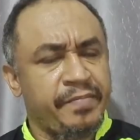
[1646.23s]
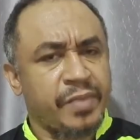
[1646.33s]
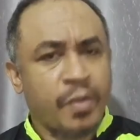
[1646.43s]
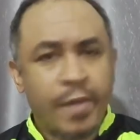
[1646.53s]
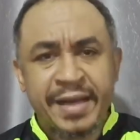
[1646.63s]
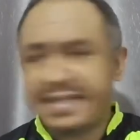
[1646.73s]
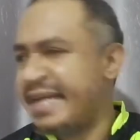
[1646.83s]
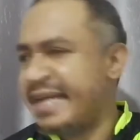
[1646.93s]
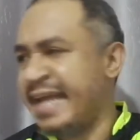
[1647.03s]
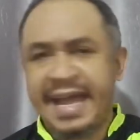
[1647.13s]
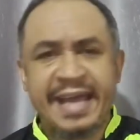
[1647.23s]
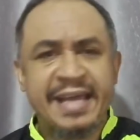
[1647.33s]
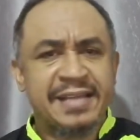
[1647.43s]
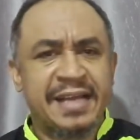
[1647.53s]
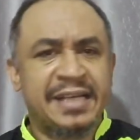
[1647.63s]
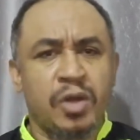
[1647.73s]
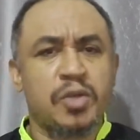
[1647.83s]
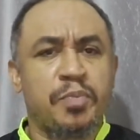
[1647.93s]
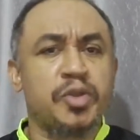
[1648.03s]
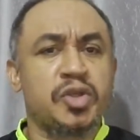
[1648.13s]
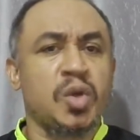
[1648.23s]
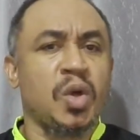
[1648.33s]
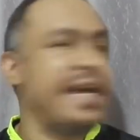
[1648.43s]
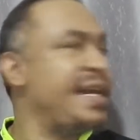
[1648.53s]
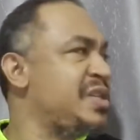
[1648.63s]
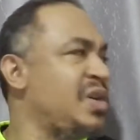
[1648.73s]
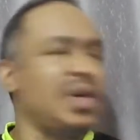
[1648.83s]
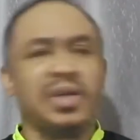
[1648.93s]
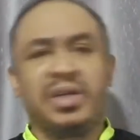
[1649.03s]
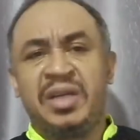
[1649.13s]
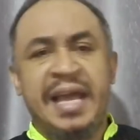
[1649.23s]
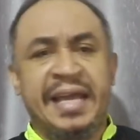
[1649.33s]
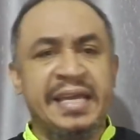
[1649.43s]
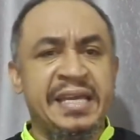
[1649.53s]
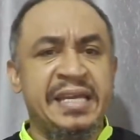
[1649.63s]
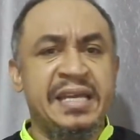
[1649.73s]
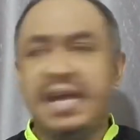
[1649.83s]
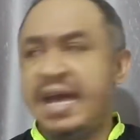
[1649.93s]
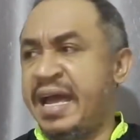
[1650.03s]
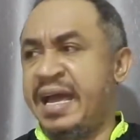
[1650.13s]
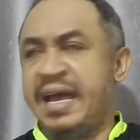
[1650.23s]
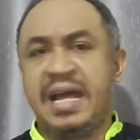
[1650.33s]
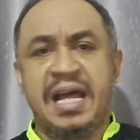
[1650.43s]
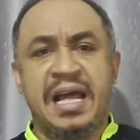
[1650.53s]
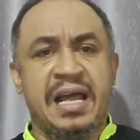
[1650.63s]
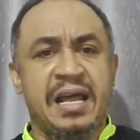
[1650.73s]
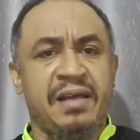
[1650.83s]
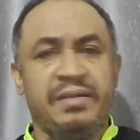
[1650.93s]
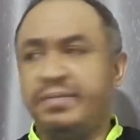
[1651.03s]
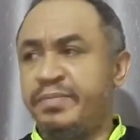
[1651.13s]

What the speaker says: When they said that they want to put toll gate on Lekki,